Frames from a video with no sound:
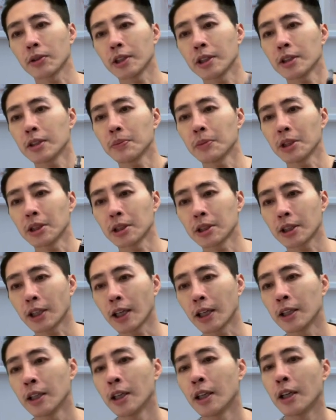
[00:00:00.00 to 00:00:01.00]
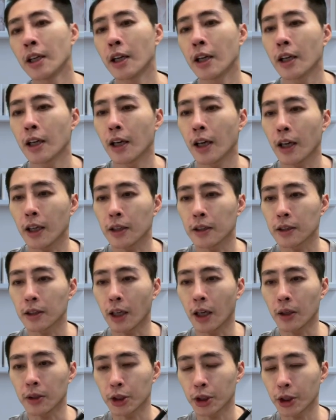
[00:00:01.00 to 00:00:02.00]
So this means that
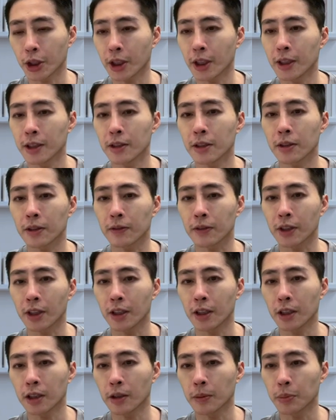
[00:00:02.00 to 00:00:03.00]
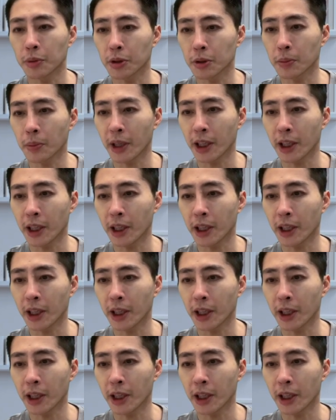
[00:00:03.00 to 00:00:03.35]
our chance of getting a